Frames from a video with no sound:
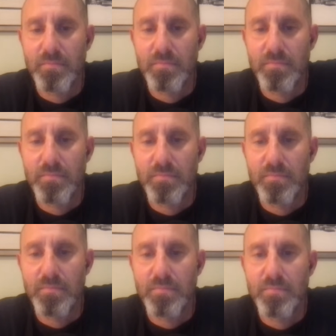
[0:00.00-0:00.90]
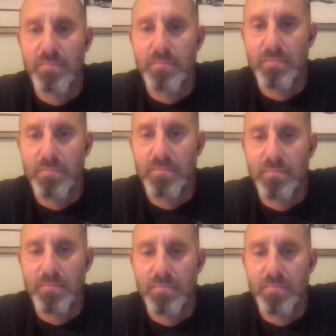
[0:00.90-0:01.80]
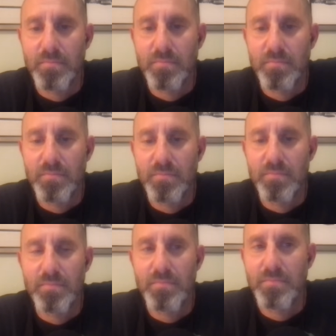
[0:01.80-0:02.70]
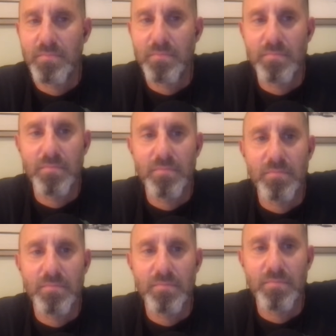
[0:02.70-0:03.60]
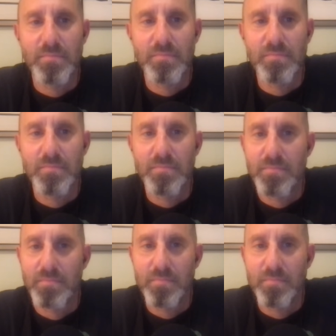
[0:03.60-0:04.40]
No words are spoken by the person on screen.